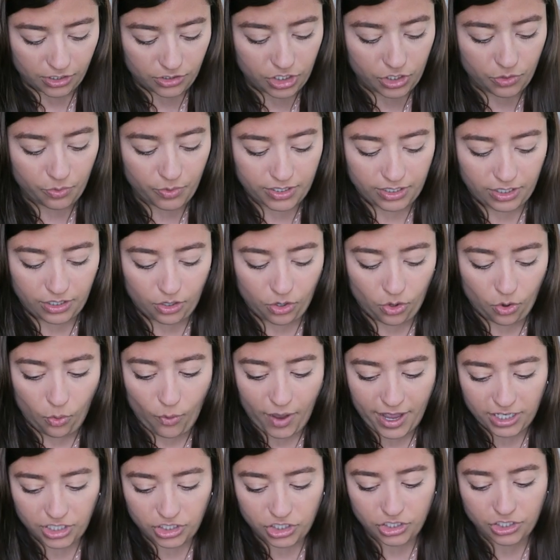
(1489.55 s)
She wasn't
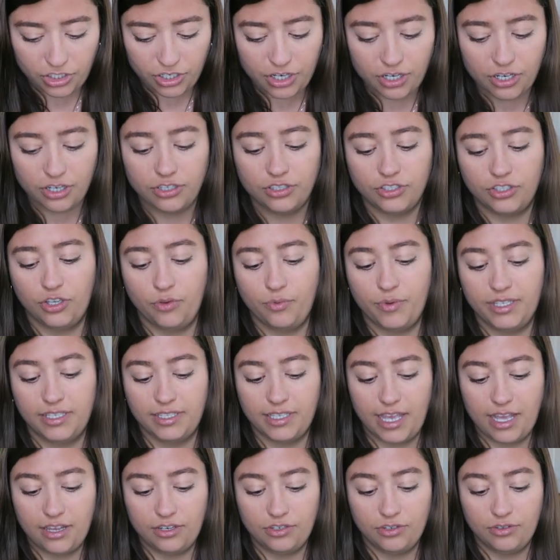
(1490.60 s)
quite sure, so we
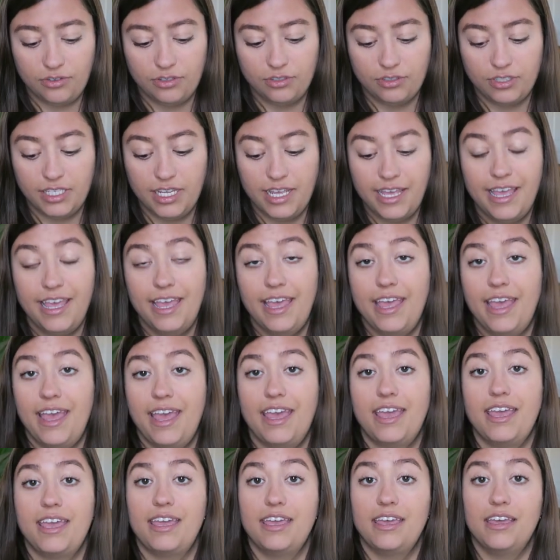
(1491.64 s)
scheduled
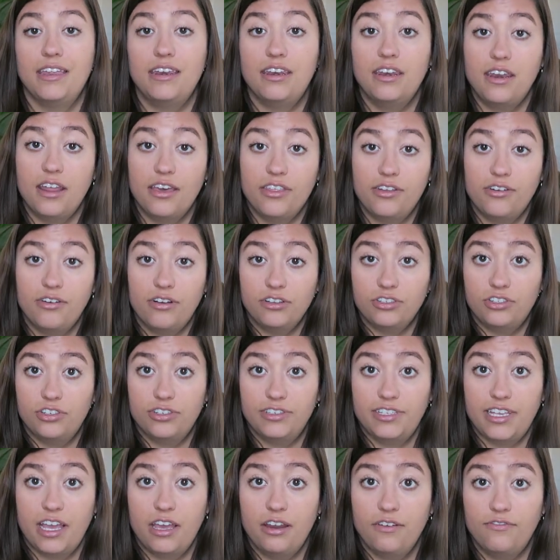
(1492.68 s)
a, another
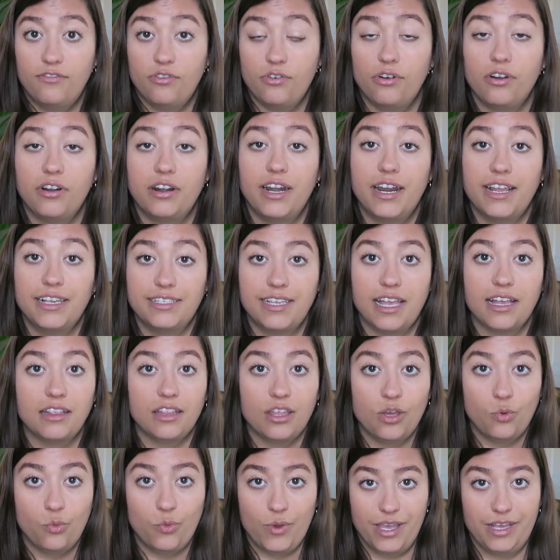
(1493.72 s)
ultrasound for
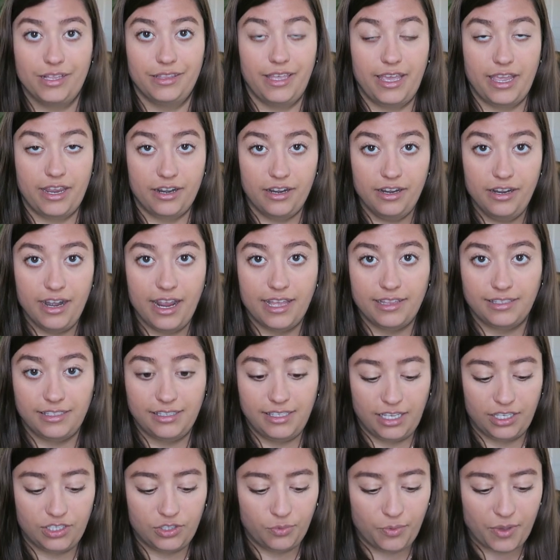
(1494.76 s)
exactly a week later at
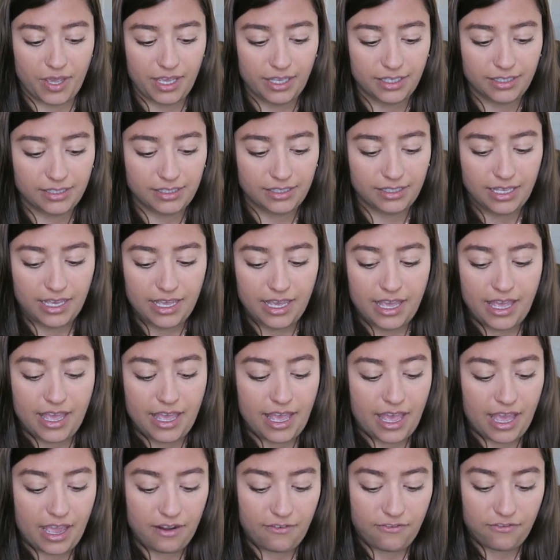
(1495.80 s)
six weeks
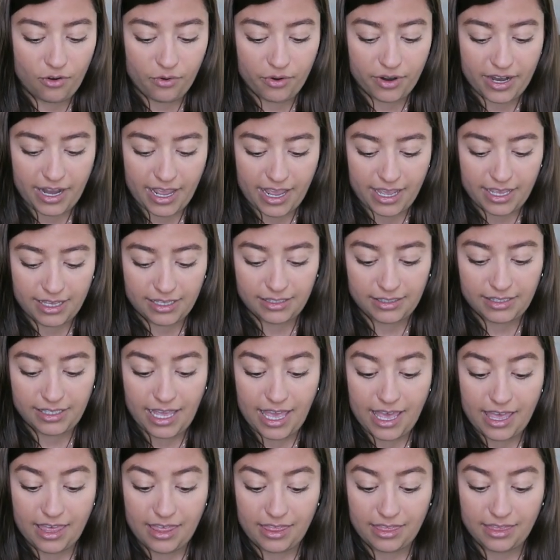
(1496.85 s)
and four days.
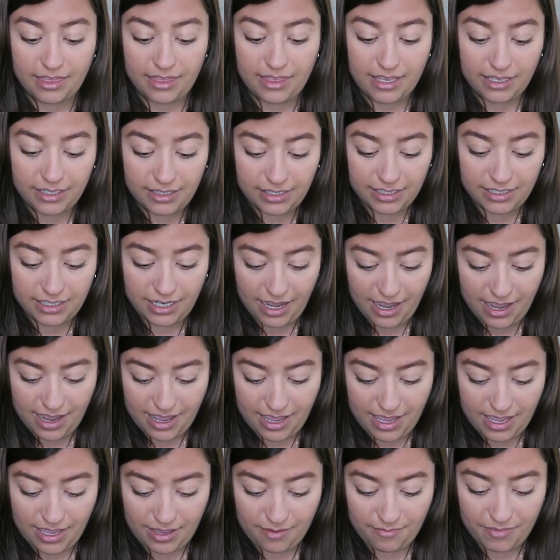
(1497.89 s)
And this
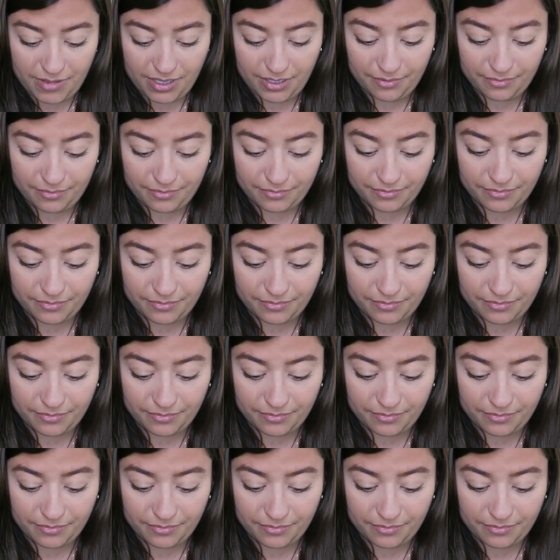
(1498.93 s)
time